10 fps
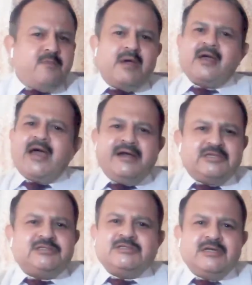went by
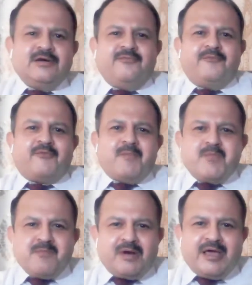guidance
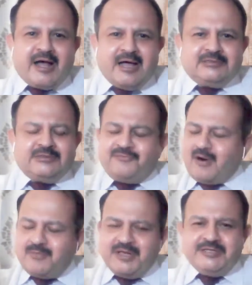from people like us,
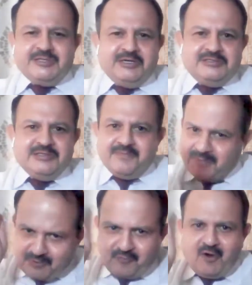from teachers.
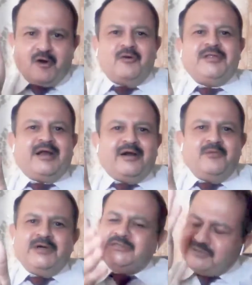You followed their
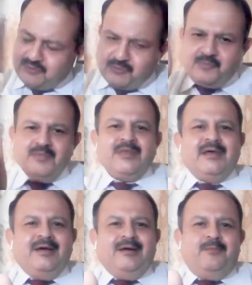advice. You
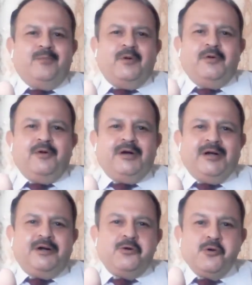
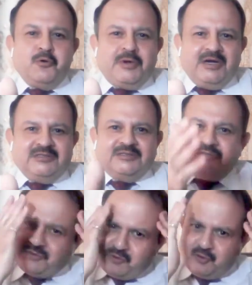did due
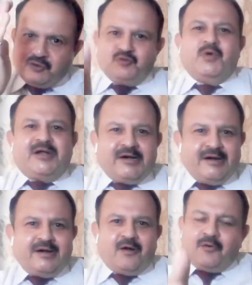diligence. You
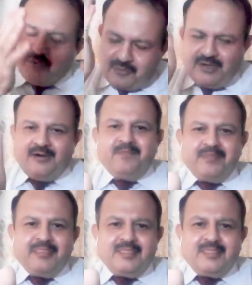sweated it out. You did.